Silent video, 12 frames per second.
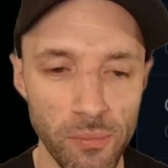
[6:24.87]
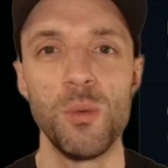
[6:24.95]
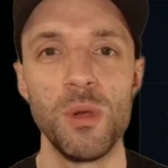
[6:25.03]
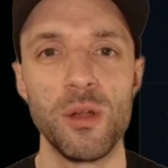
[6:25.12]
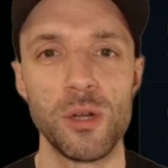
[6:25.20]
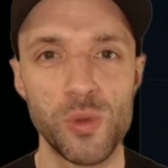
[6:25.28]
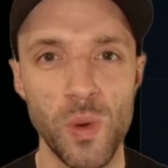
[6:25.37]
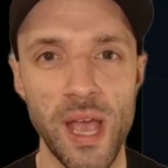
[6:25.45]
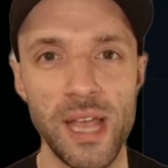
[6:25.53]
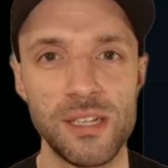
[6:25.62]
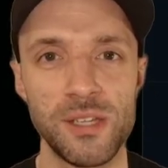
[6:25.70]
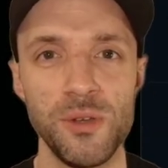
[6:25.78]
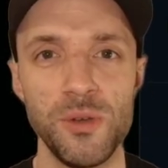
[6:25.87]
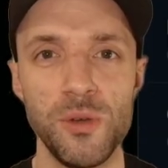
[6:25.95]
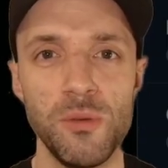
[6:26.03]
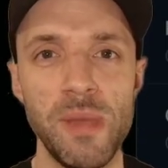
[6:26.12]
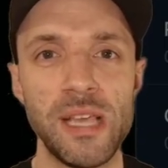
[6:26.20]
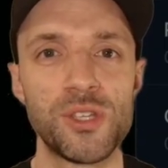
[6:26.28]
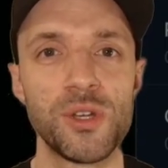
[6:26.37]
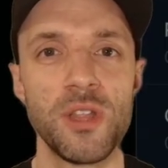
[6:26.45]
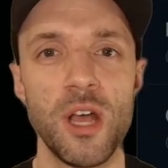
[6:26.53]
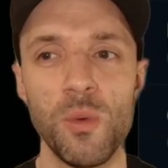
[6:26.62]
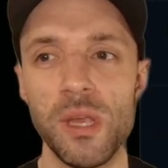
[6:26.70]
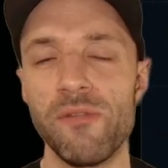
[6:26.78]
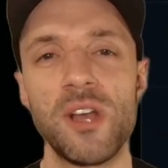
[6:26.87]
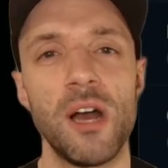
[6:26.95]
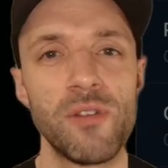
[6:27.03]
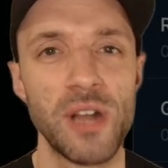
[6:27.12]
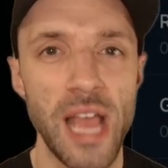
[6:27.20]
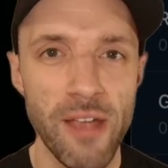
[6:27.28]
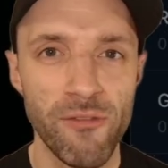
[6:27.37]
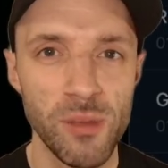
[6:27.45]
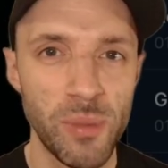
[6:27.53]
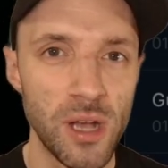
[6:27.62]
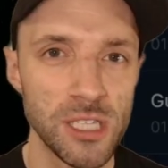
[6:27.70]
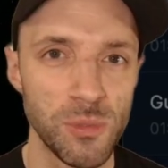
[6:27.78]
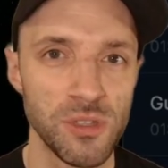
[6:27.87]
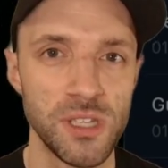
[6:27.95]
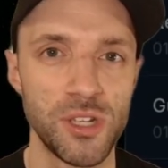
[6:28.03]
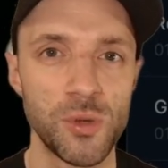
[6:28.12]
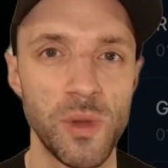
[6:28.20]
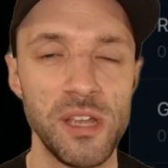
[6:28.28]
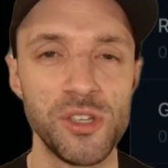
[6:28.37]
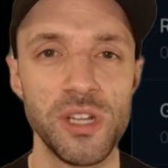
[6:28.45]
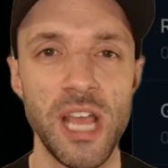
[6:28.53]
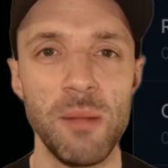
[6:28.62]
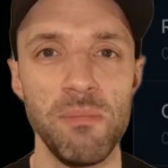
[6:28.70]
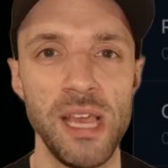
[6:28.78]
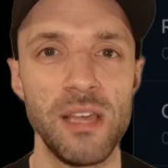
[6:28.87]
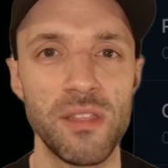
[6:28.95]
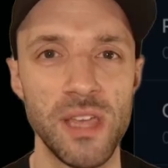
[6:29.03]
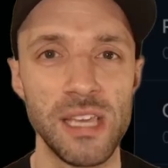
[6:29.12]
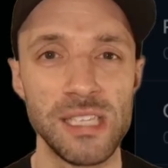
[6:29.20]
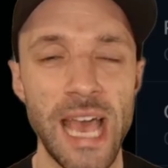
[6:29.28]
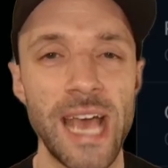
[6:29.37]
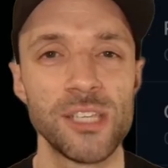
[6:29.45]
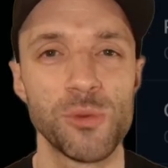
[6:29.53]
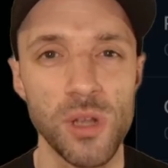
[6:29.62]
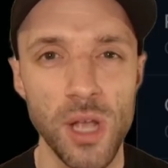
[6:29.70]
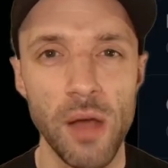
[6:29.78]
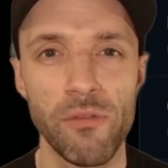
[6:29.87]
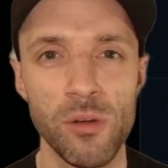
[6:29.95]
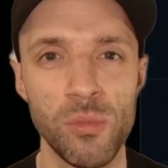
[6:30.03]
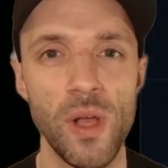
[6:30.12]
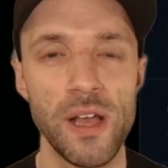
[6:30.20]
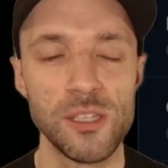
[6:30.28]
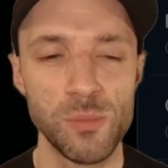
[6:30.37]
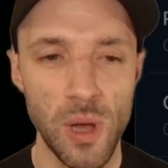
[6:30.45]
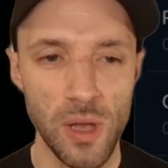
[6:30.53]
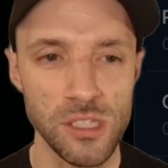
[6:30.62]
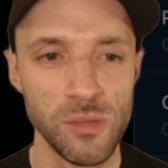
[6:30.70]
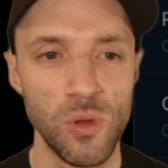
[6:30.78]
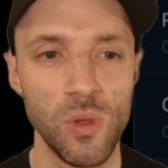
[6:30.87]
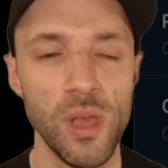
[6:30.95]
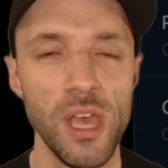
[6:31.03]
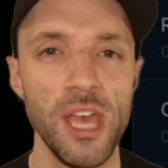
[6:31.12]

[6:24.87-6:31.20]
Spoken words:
We are trying to make sure that we have covered every possible situation and make things as recoverable as possible.